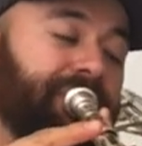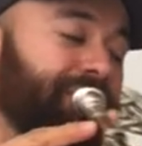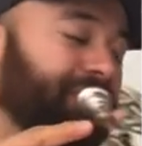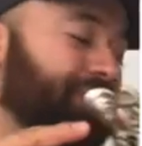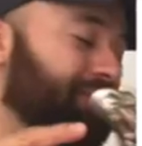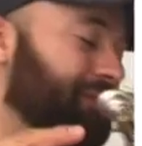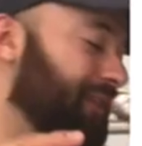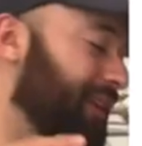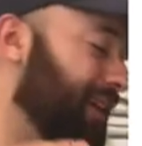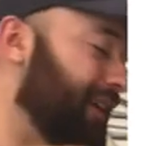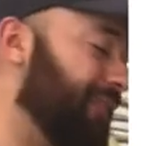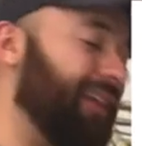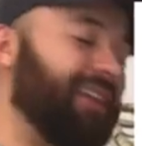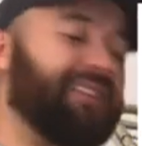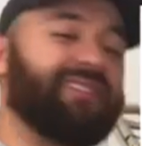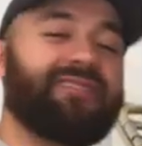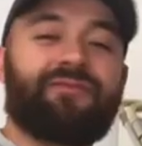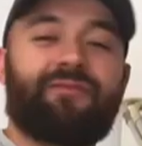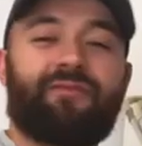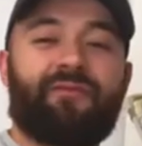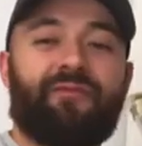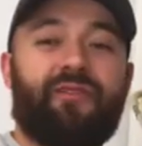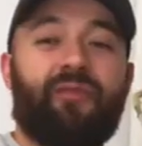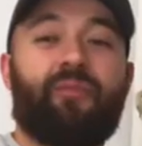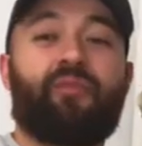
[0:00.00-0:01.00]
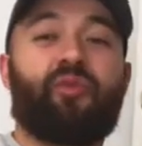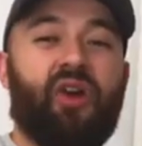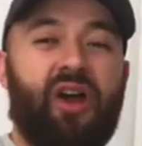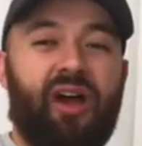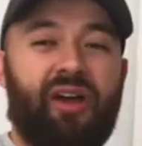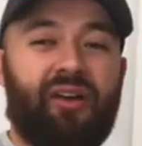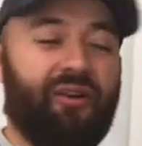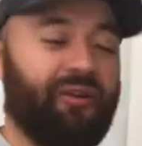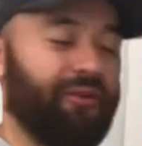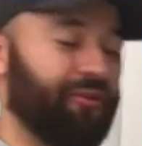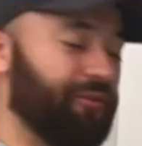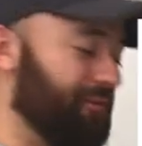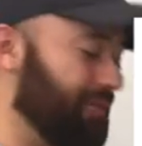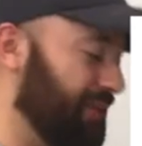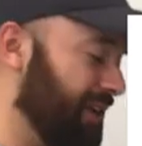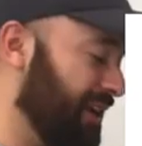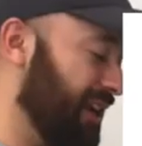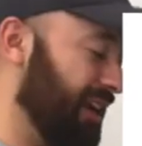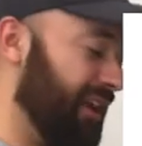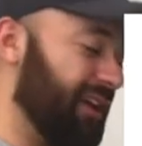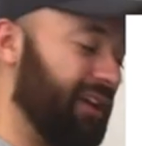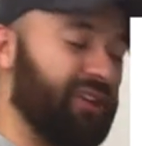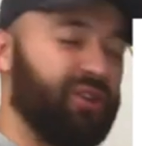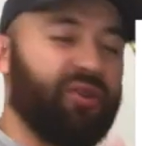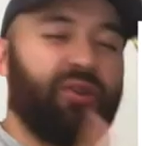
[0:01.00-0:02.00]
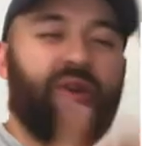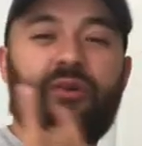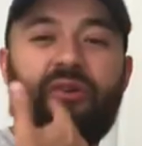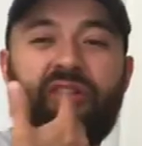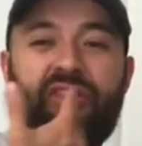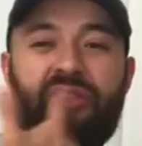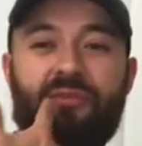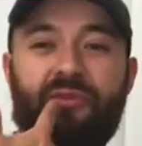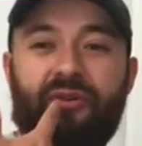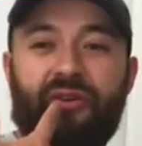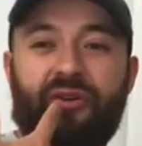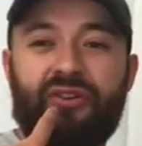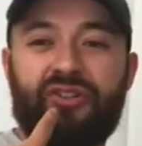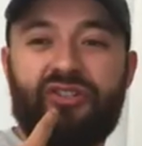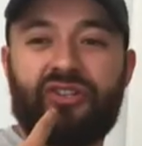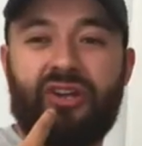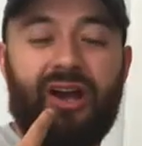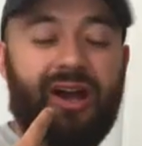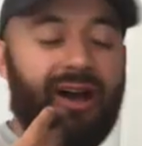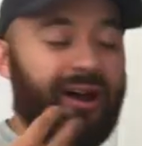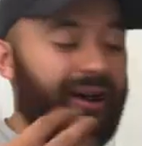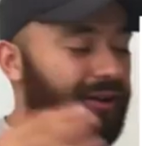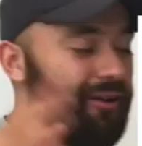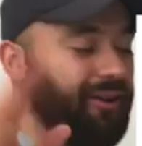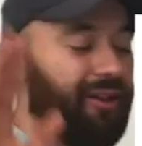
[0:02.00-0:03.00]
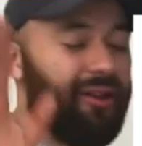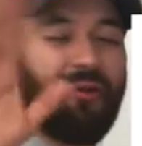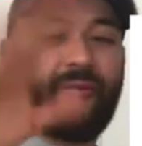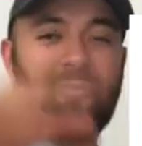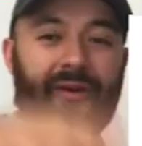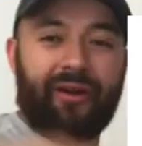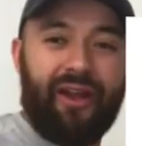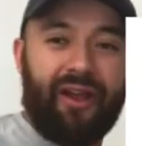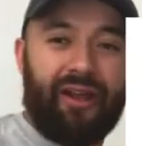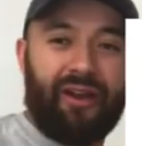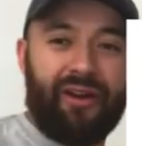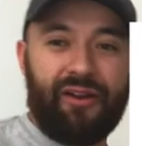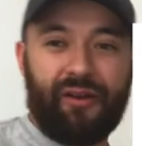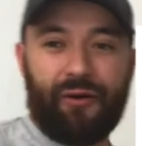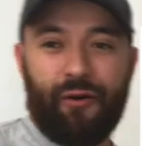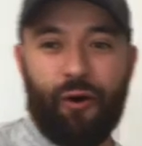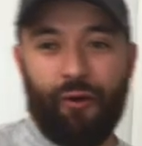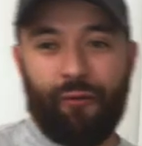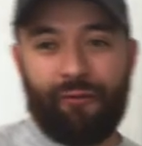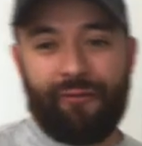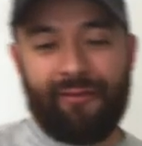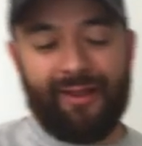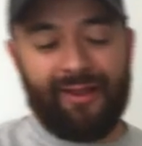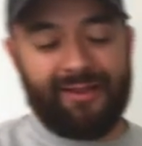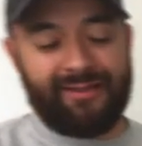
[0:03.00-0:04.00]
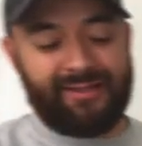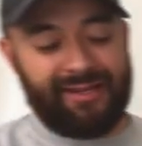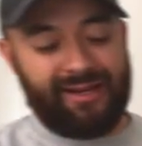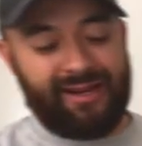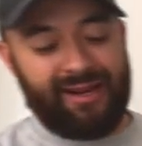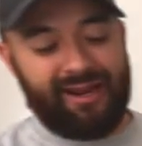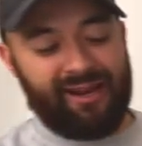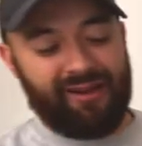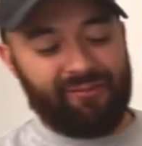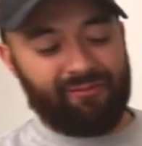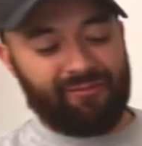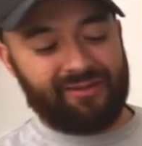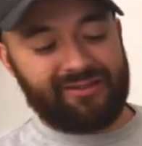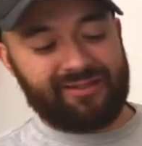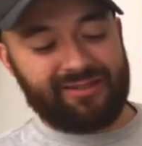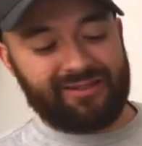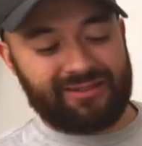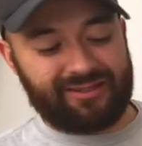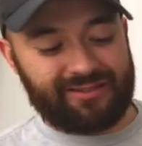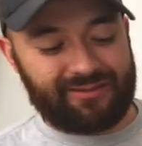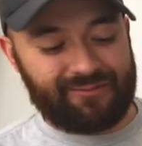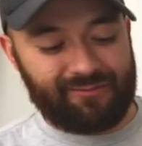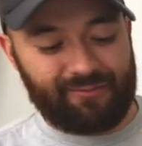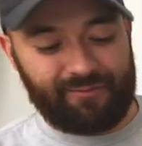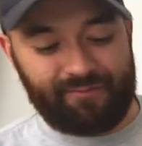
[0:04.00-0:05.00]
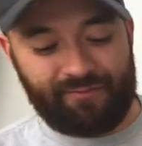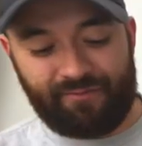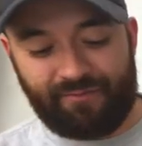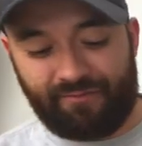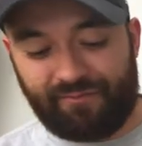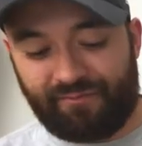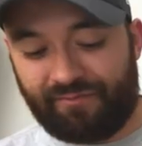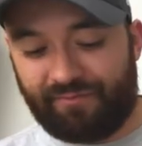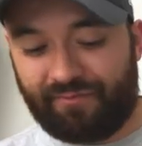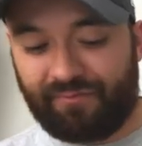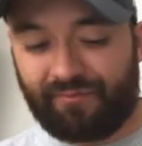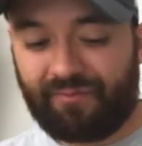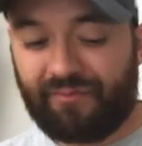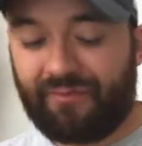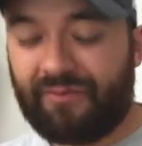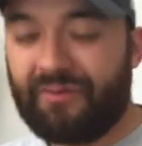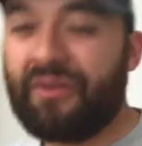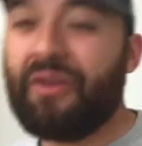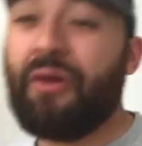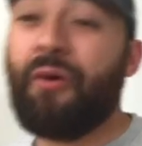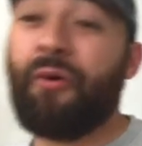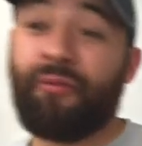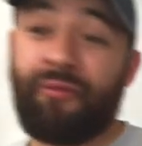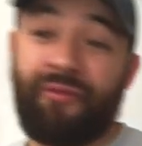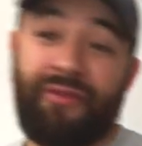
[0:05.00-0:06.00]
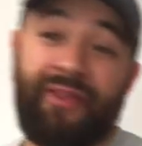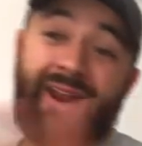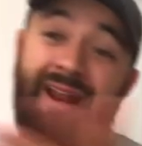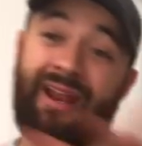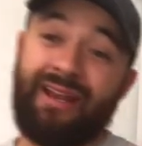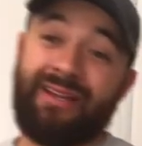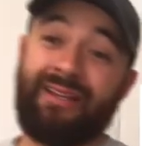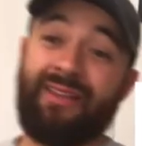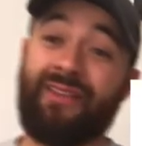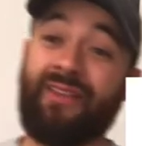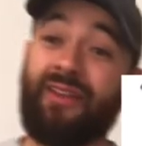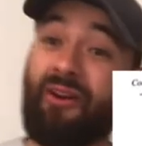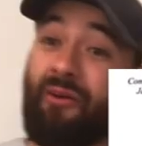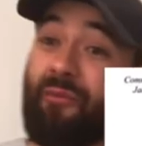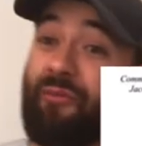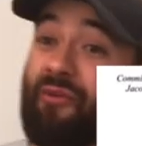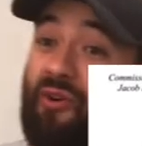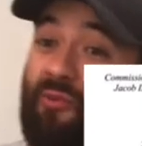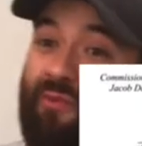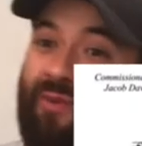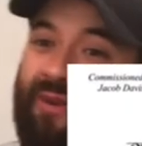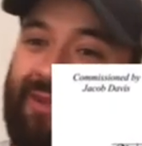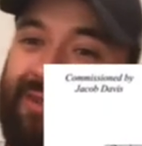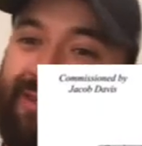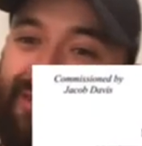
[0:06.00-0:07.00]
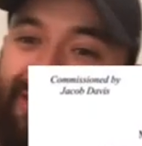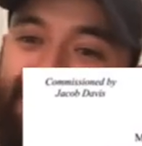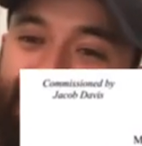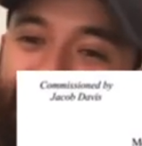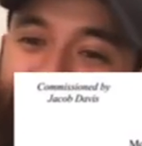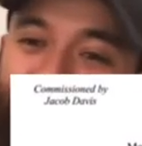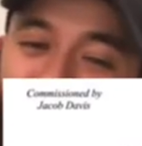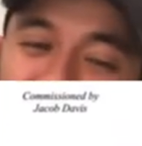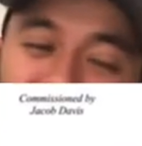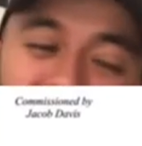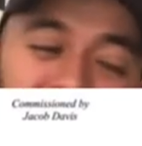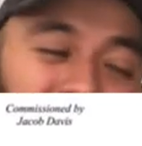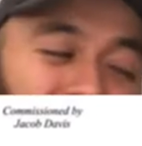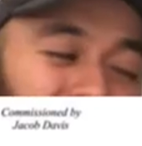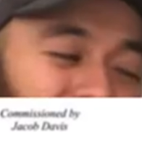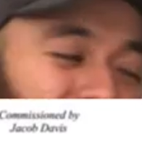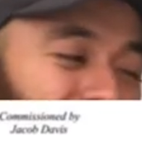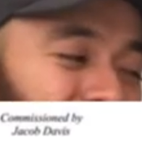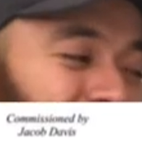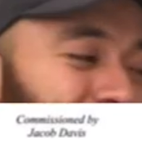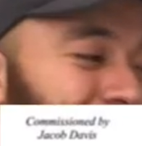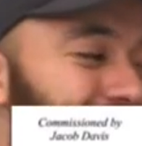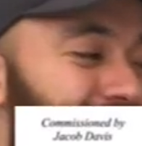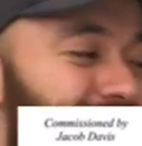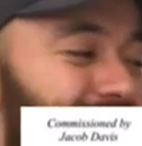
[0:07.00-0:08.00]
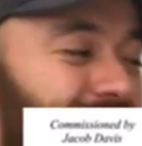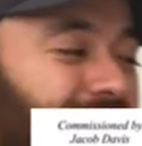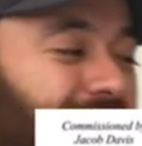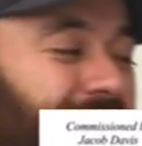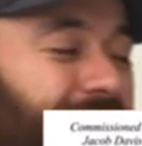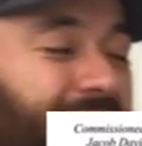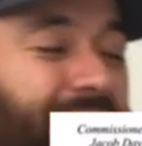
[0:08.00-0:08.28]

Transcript: Okay, that's vibrato. Okay, you do it with your jaw. We're not going to go over that today, but just note that I did that on purpose. Okay, so,